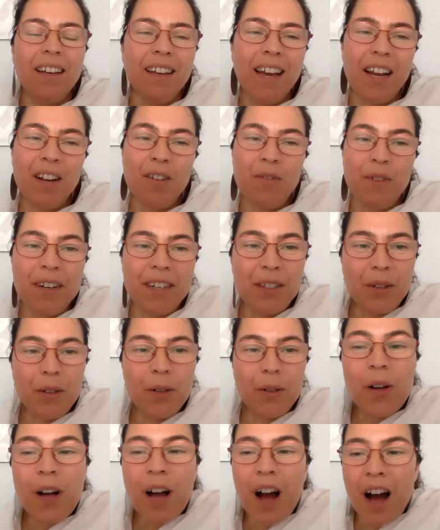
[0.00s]
And where it
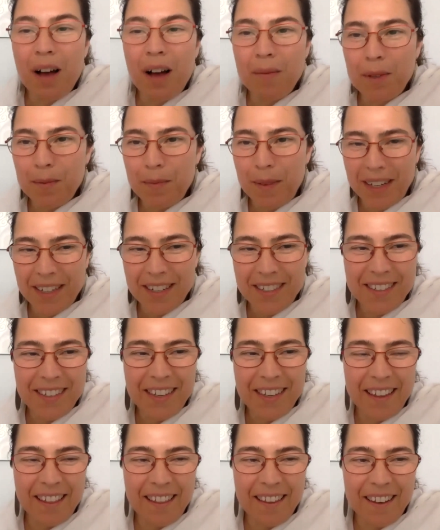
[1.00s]
all comes back
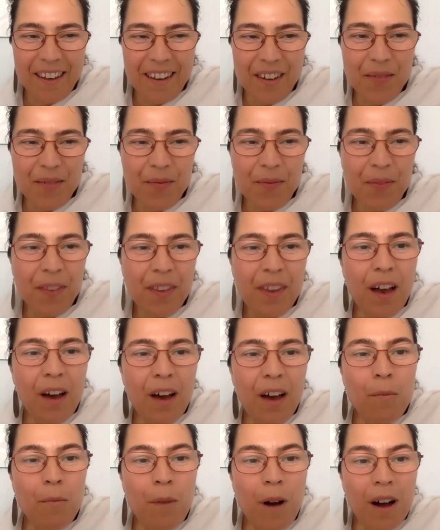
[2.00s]
together,
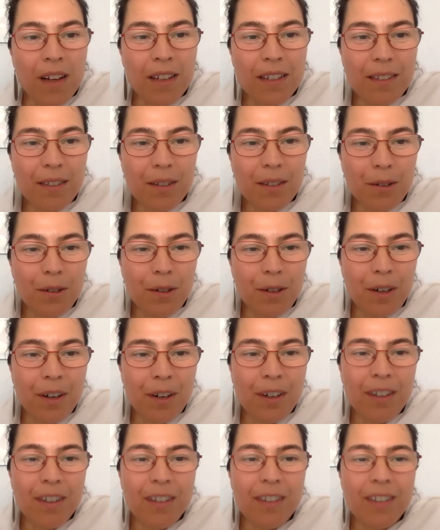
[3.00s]
our Machzor,
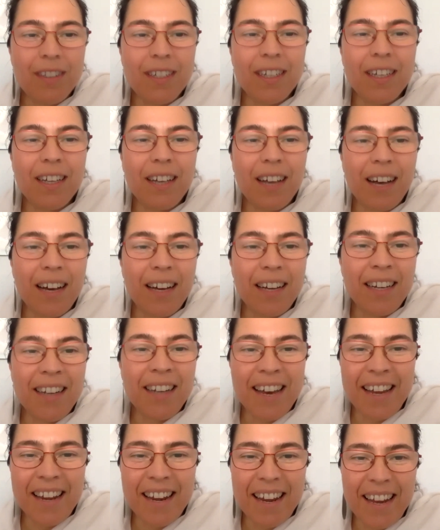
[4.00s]
the guy in
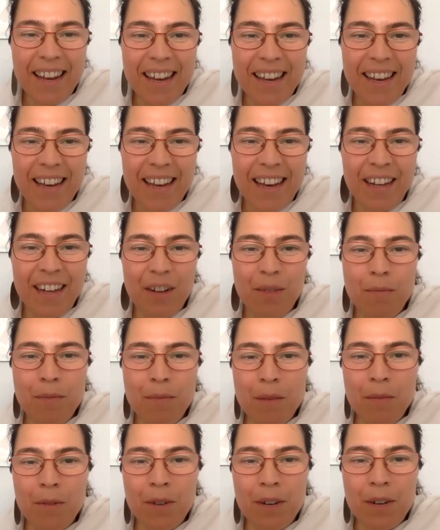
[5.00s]
LA, and the
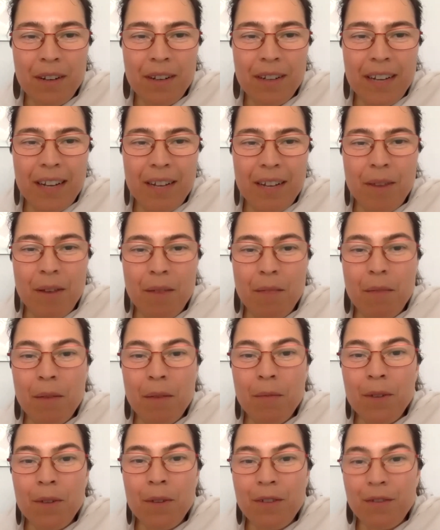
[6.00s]
memory and my
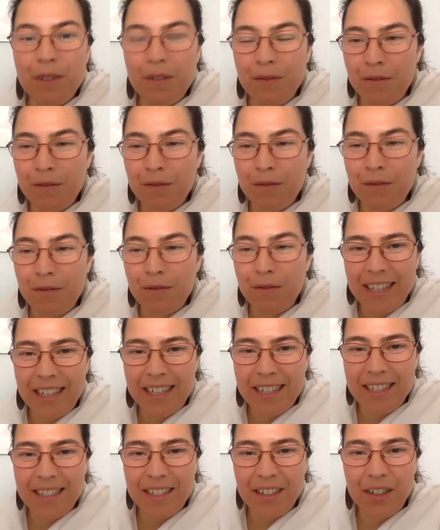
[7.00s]
memory from 40
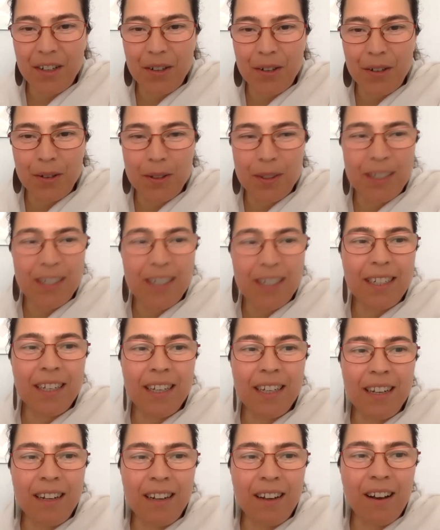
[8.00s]
years ago,
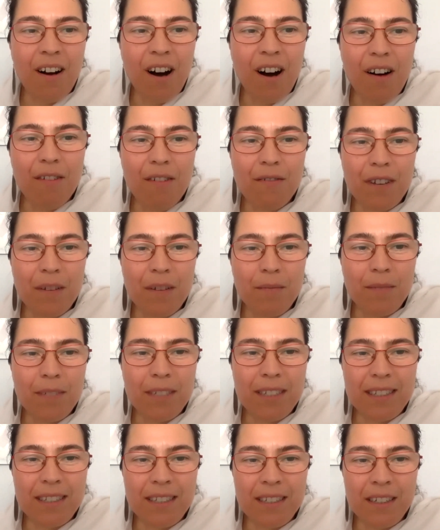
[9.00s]
sitting in the half-empty
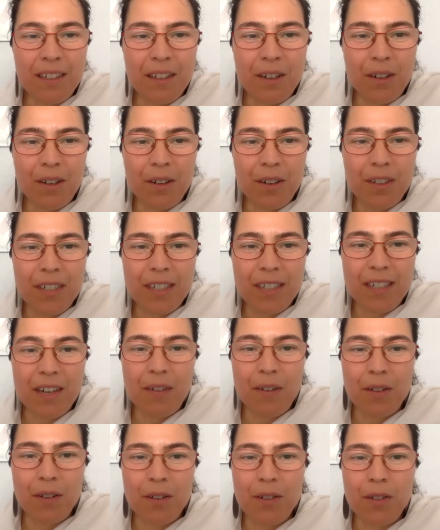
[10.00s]
synagogue that I
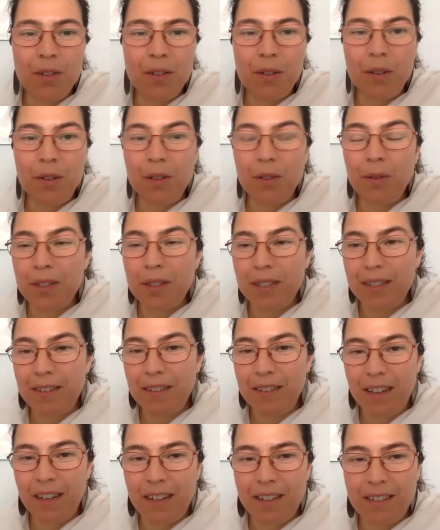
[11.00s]
was told was a
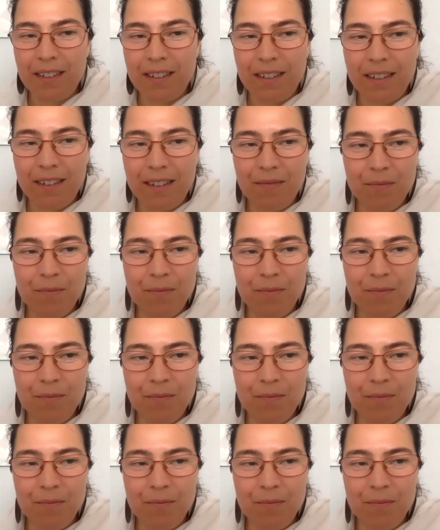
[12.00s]
theater.